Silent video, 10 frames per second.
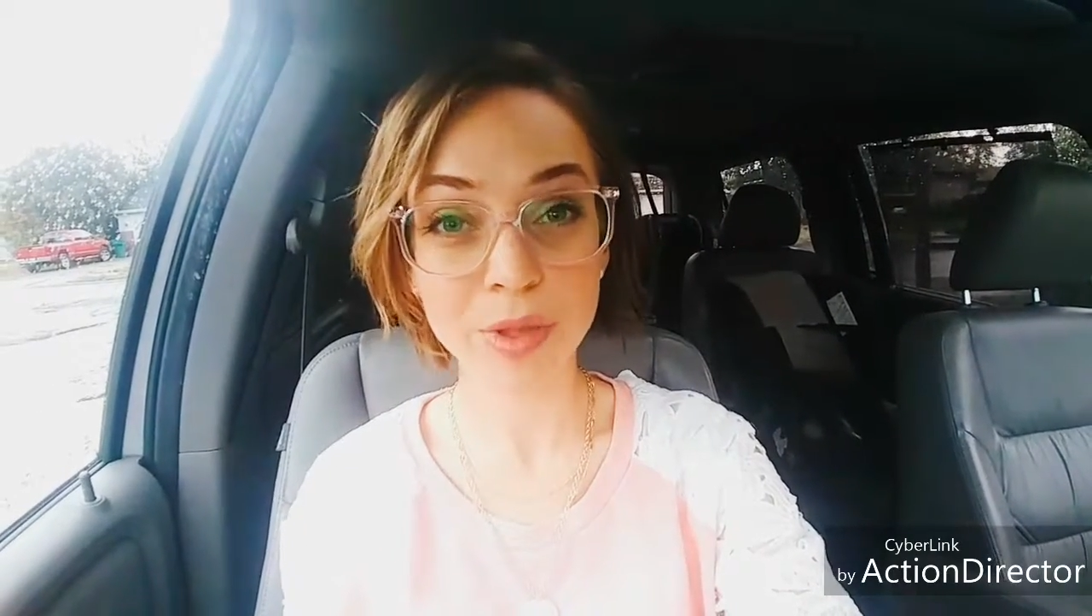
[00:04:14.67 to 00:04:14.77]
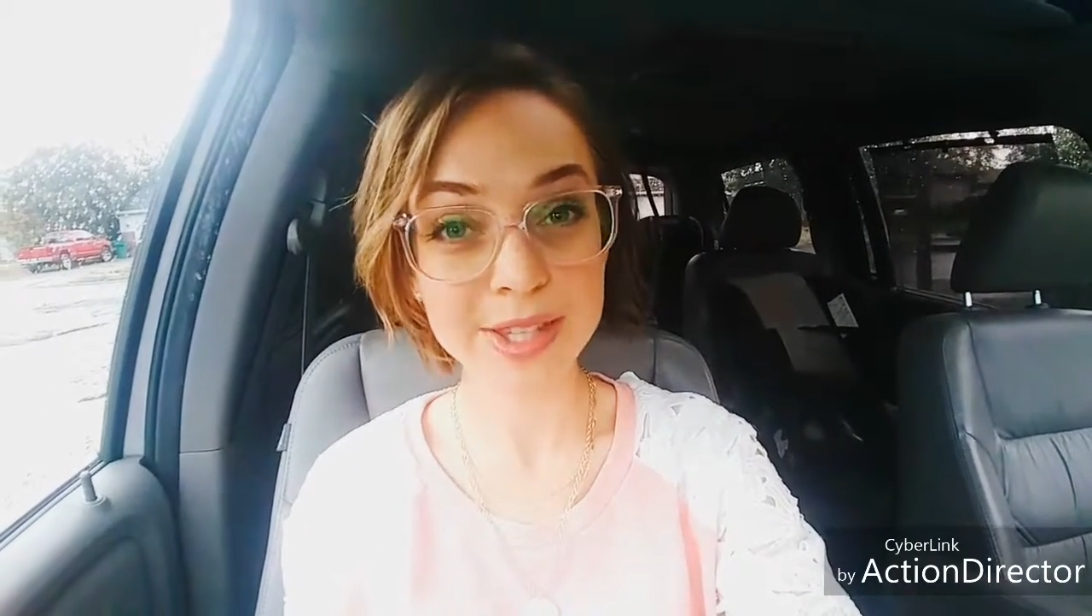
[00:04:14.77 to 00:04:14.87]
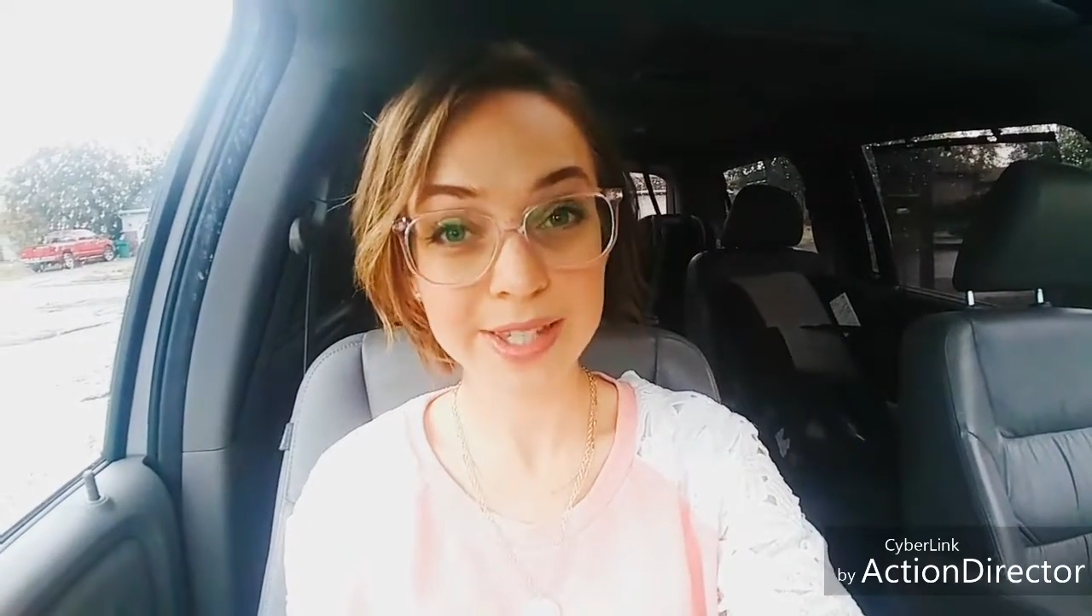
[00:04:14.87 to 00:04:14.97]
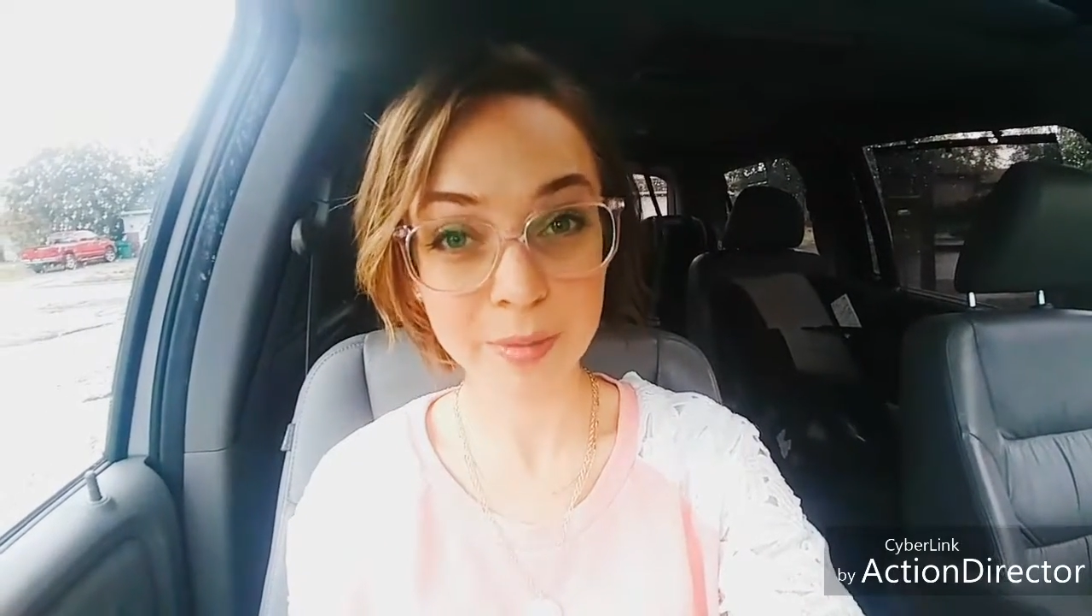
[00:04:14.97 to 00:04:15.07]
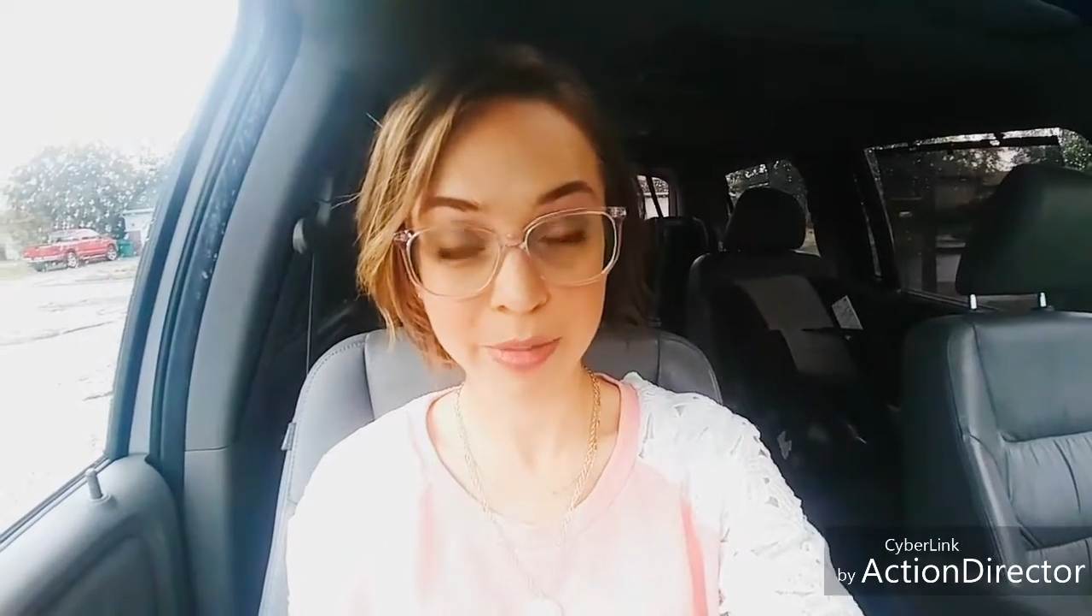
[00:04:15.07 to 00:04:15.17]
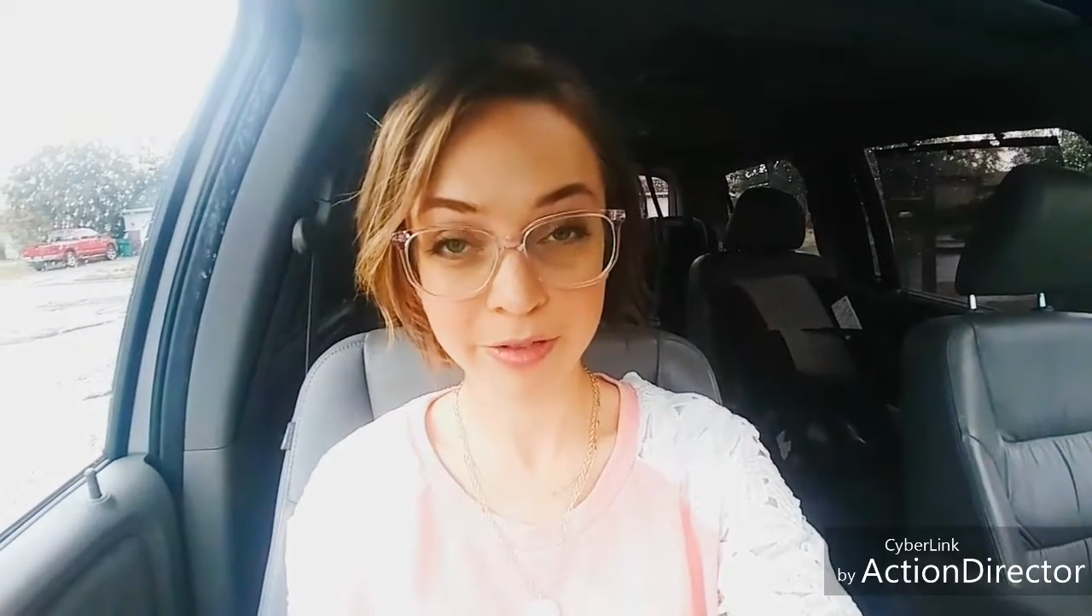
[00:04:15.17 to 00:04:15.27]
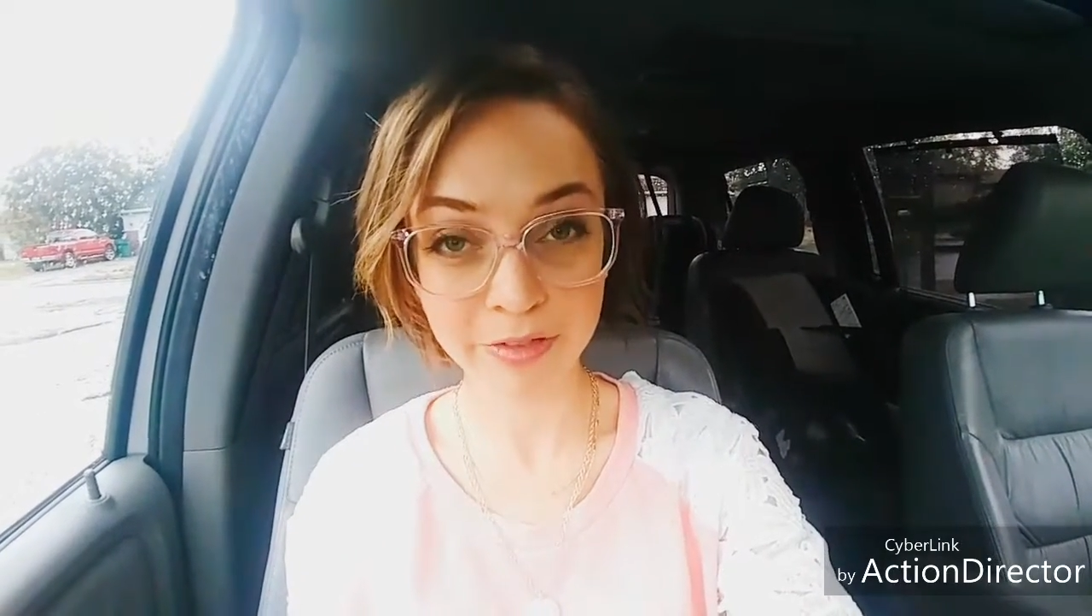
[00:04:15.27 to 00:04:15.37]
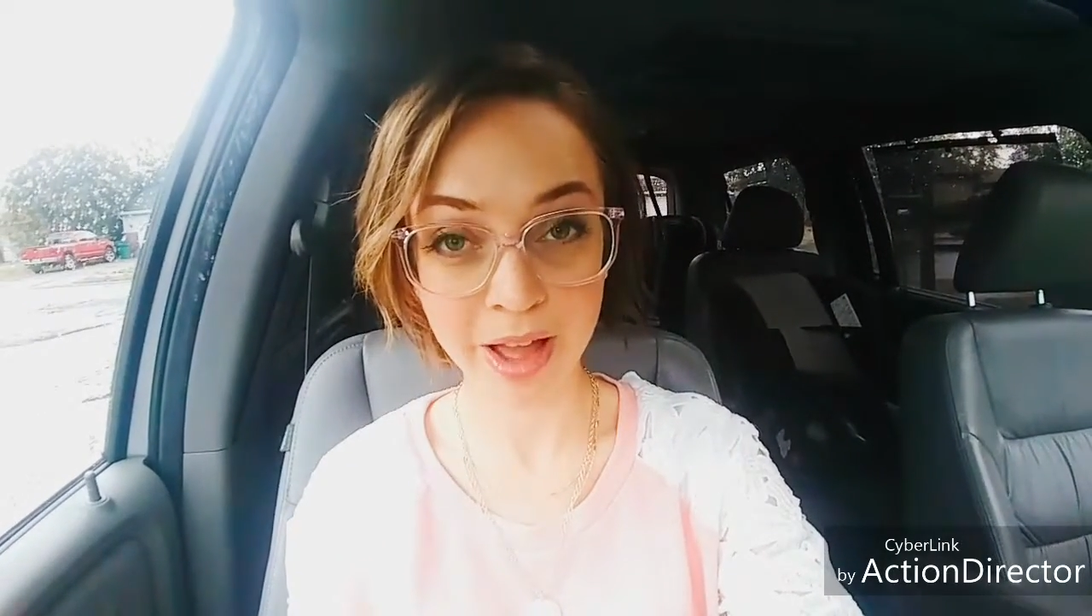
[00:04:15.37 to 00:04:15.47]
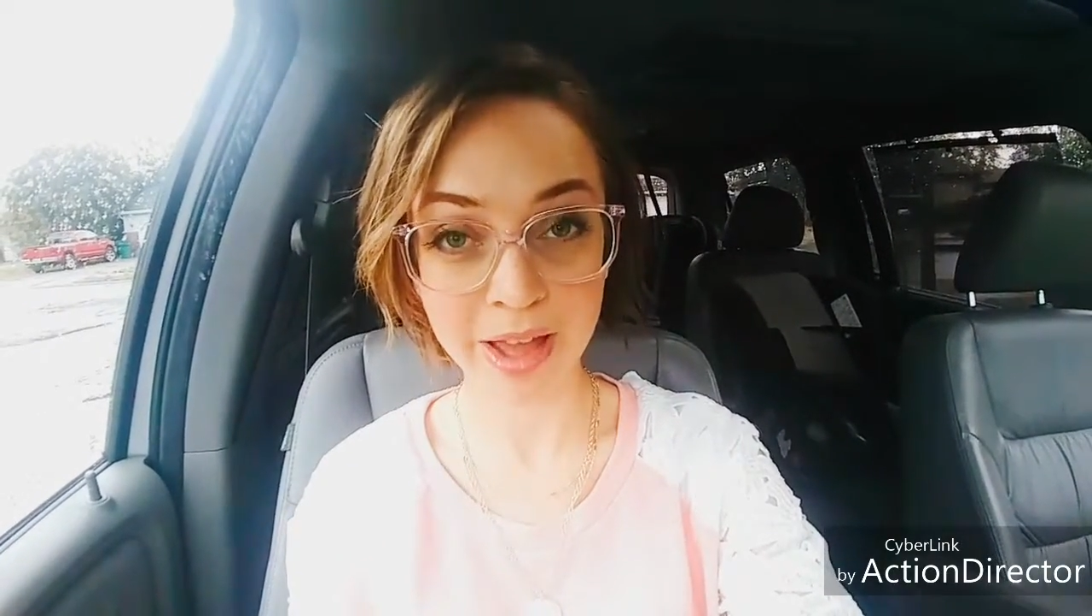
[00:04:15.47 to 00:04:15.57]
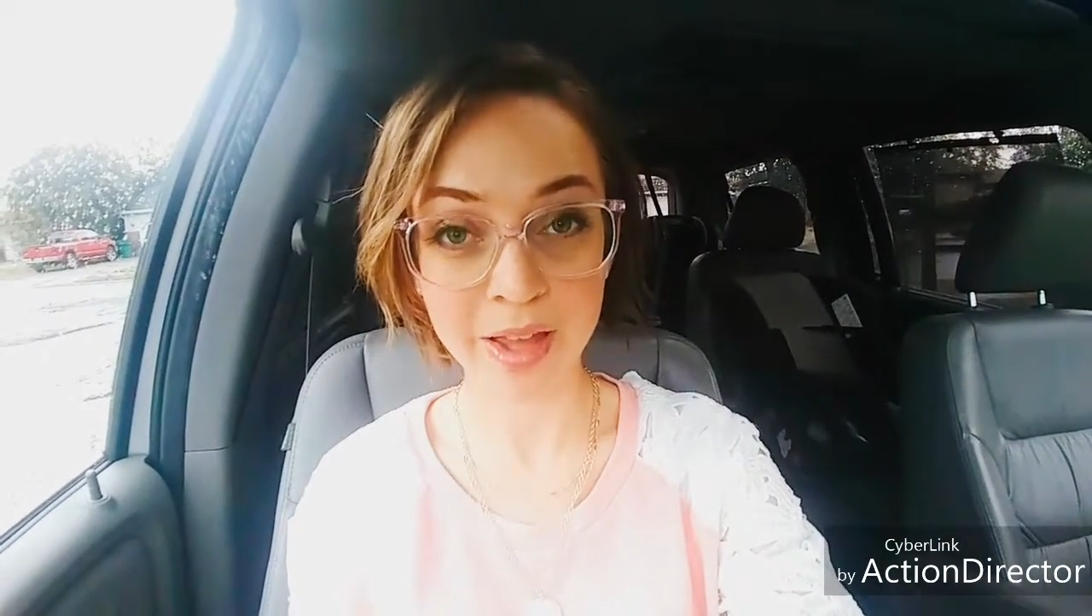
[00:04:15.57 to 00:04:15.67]
with
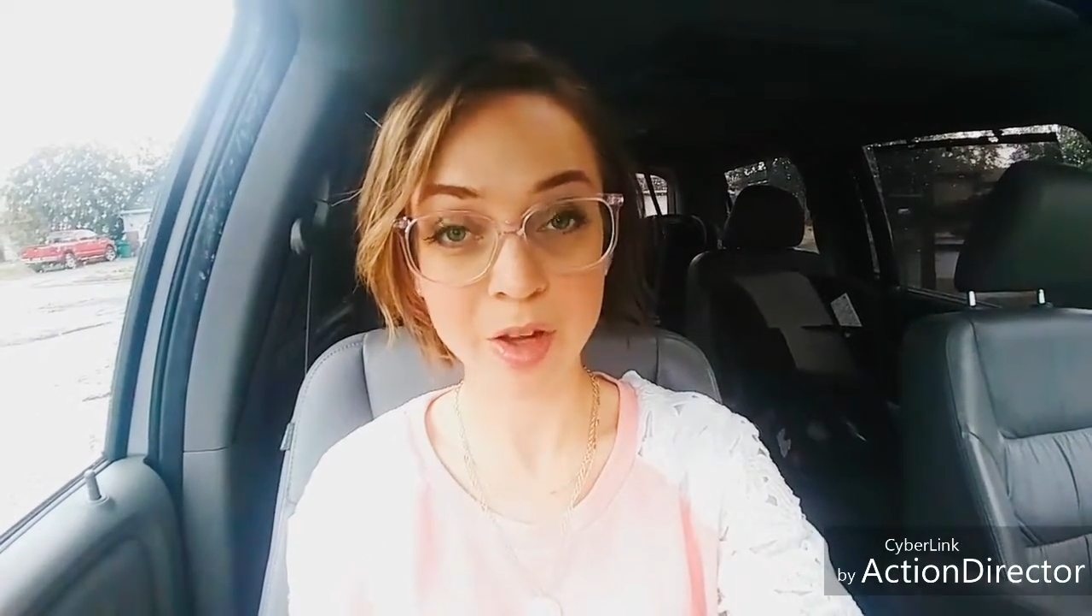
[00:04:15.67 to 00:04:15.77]
simplify